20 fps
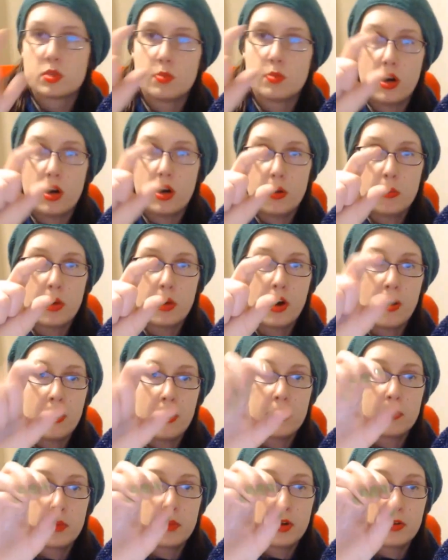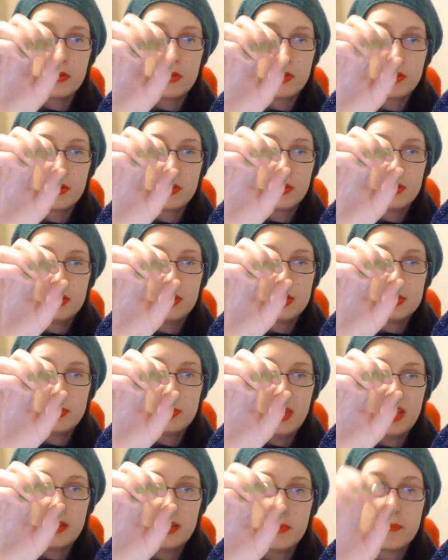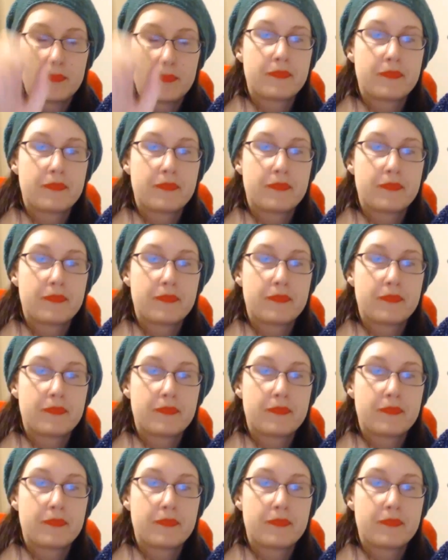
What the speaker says: small ball about this big.